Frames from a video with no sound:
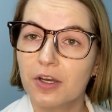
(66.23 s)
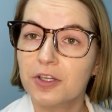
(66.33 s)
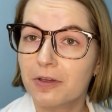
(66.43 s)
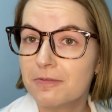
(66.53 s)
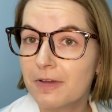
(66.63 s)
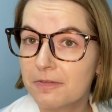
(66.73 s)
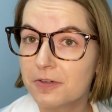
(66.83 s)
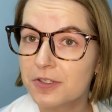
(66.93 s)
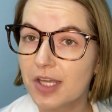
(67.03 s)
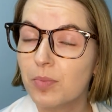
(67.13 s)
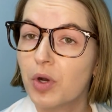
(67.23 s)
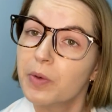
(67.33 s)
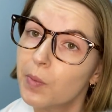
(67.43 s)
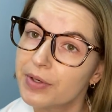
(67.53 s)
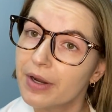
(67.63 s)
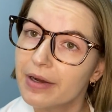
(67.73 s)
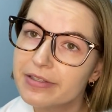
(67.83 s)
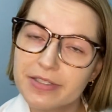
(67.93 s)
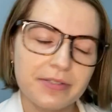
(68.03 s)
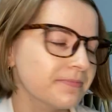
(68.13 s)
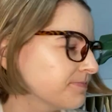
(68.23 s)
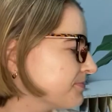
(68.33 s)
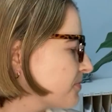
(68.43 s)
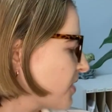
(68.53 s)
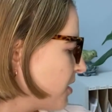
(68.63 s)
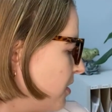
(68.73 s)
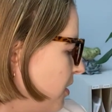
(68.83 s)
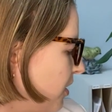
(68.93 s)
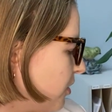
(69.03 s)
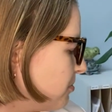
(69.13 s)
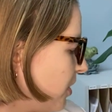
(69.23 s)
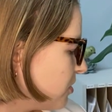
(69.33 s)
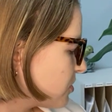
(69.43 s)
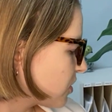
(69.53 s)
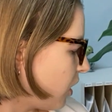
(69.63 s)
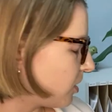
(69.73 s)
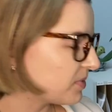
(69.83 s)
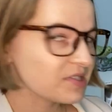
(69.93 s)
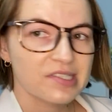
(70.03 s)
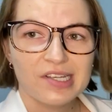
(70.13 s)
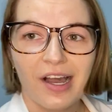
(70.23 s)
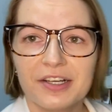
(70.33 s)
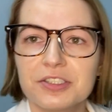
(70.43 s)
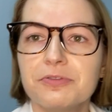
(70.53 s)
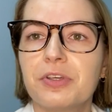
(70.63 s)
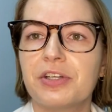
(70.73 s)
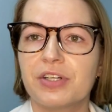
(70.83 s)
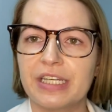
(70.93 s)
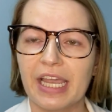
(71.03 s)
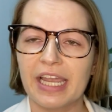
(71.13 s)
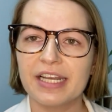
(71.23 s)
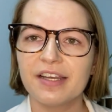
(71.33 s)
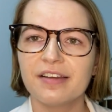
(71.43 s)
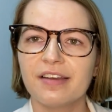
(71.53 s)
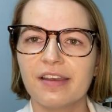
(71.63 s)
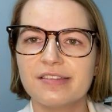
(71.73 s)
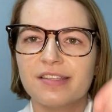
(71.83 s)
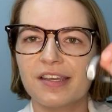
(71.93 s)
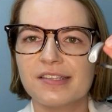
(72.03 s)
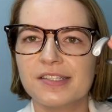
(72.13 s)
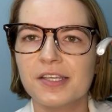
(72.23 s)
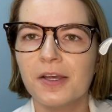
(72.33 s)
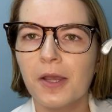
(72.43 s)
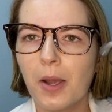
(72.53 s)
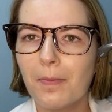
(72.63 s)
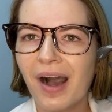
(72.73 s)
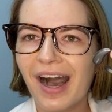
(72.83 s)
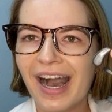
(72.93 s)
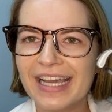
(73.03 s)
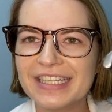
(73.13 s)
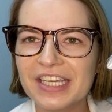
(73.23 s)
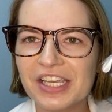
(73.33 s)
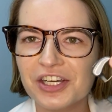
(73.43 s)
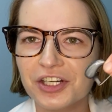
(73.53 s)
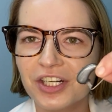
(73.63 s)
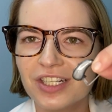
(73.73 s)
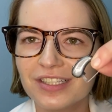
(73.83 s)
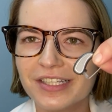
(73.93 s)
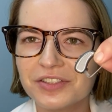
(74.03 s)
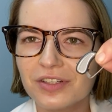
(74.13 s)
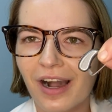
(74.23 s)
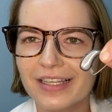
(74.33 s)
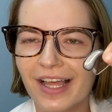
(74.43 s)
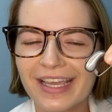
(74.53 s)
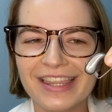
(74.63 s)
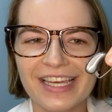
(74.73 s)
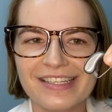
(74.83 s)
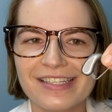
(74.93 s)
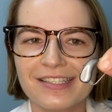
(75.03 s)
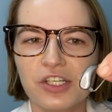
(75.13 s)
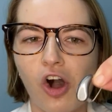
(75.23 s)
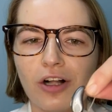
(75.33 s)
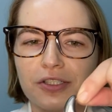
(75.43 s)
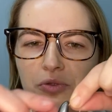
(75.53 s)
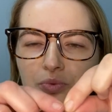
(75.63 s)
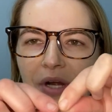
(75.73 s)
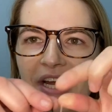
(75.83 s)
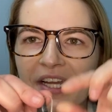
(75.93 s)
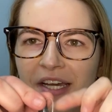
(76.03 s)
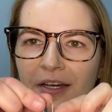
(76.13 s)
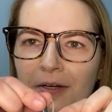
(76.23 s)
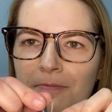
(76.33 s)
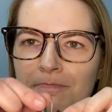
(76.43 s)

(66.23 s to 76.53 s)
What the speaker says: a good fit for someone or not. The most common style of hearing aid is this behind the ear little guy like this. It's called a rick.